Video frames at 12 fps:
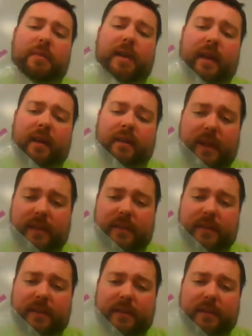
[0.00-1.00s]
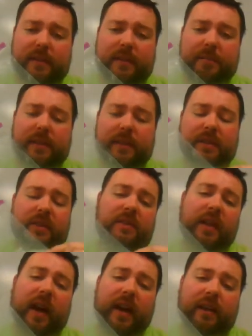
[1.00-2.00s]
it be airtight. Because if
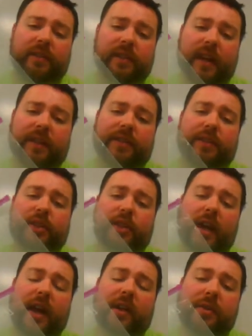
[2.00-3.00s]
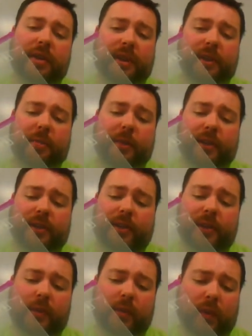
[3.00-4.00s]
it's not airtight, then you're not going to get the pressure
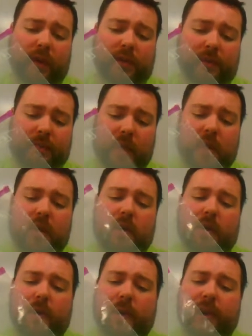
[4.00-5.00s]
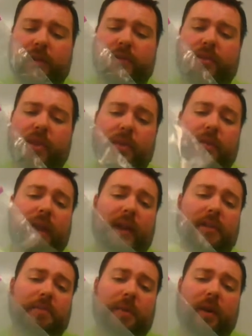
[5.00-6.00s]
that you want. Okay, so
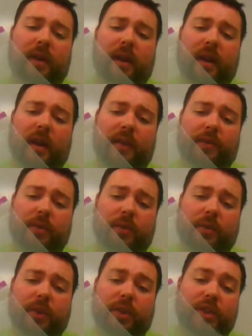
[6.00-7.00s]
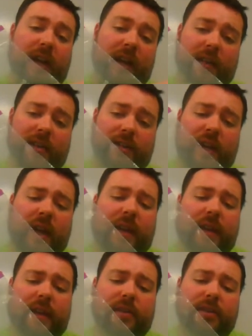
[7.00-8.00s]
that's part of your challenge
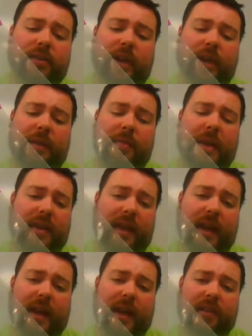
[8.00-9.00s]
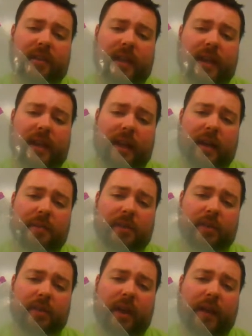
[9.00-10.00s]
is to try to make that airtight.
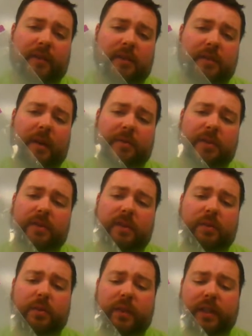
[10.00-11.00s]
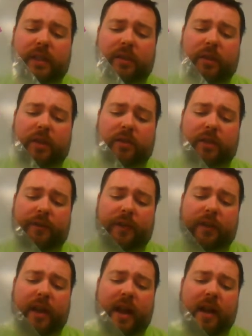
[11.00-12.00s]
So you'll have some options this week in order to try to
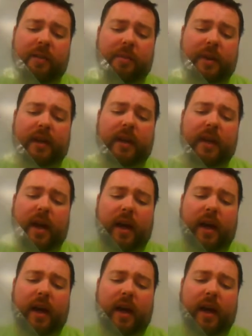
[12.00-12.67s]
figure that out. But